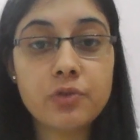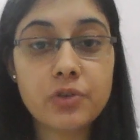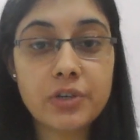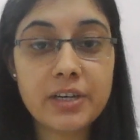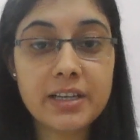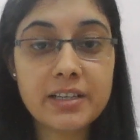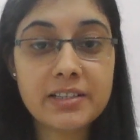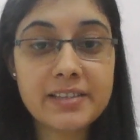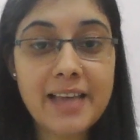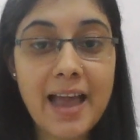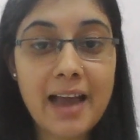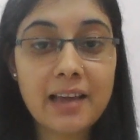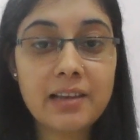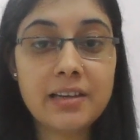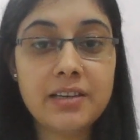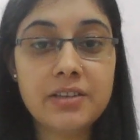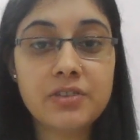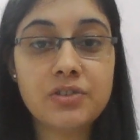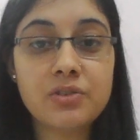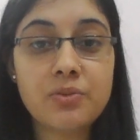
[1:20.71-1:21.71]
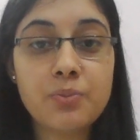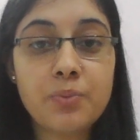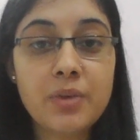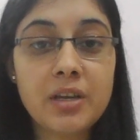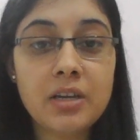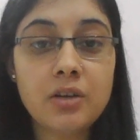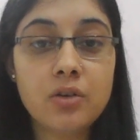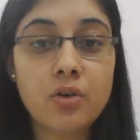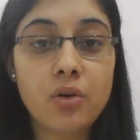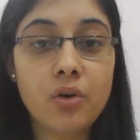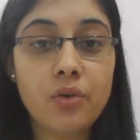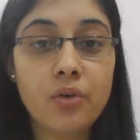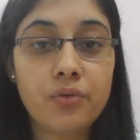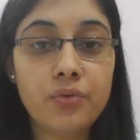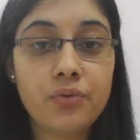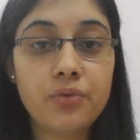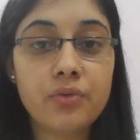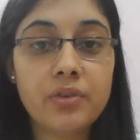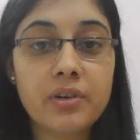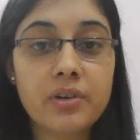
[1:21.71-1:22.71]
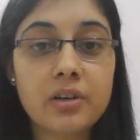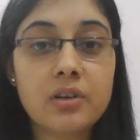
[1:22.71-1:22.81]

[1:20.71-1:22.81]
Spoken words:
what exactly is the meaning of